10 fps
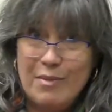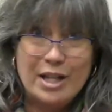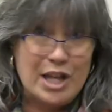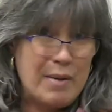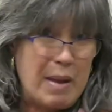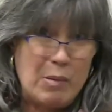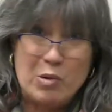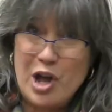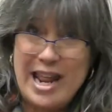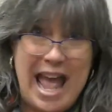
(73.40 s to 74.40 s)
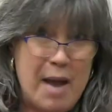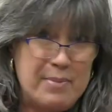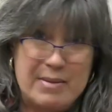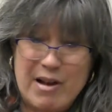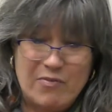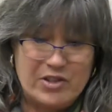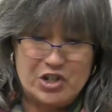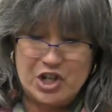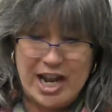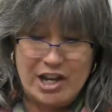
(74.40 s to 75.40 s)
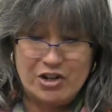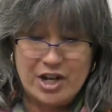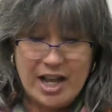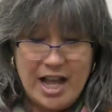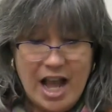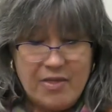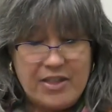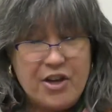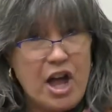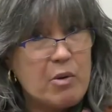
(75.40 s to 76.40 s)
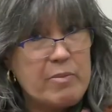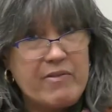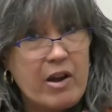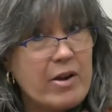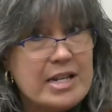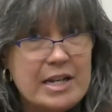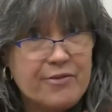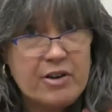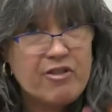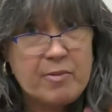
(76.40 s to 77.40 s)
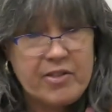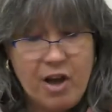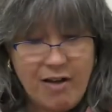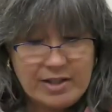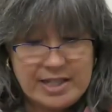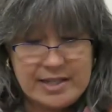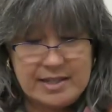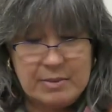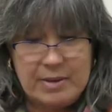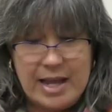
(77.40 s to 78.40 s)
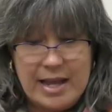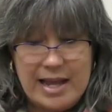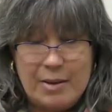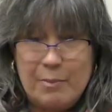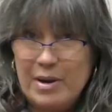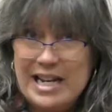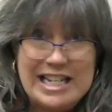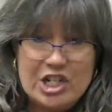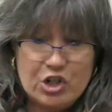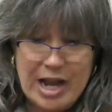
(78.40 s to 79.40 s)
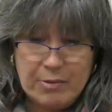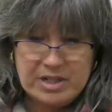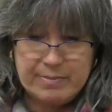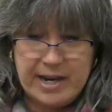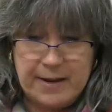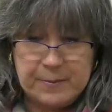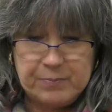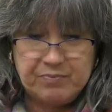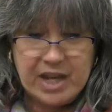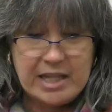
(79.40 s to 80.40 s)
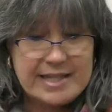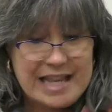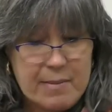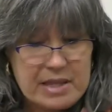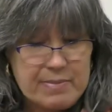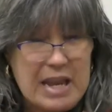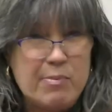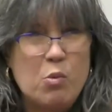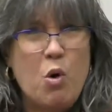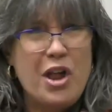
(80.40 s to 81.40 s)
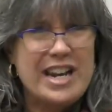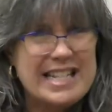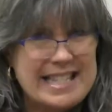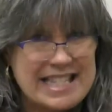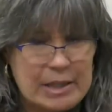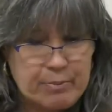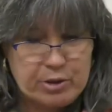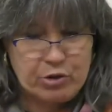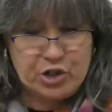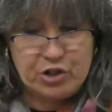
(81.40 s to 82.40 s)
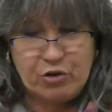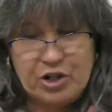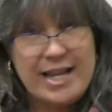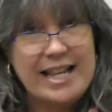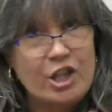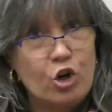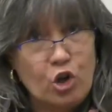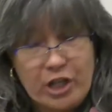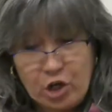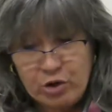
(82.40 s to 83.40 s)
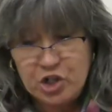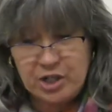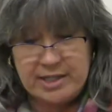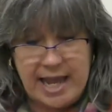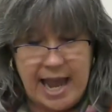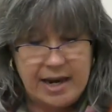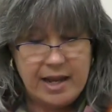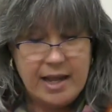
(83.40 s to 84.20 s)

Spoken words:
A lot of people were not happy about this change. They thought it would be very different from Catholicism, but it didn't turn out to be. And some of the people wanted a simpler church, like the early Christians had.